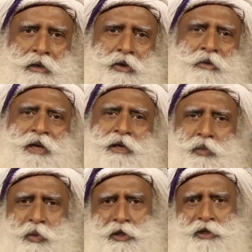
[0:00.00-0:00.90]
no matter
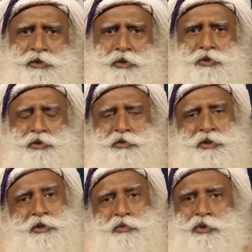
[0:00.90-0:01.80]
what is your
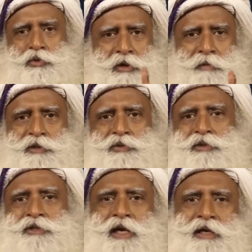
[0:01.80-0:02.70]
situation, would you commit
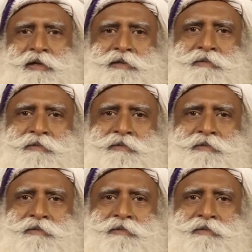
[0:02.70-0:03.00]
suicide?